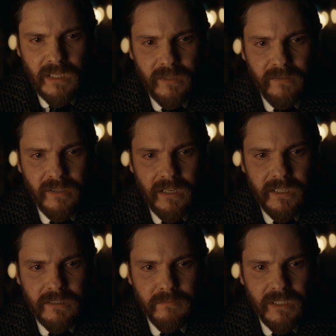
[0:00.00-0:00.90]
even if it
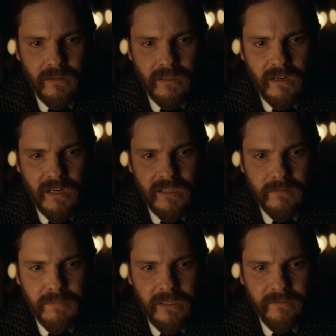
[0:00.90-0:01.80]
leads me to the darkest
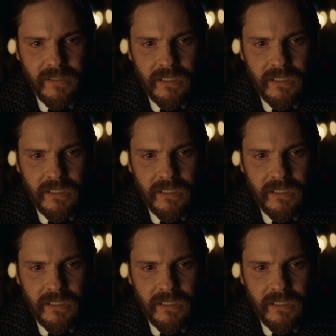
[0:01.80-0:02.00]
pit of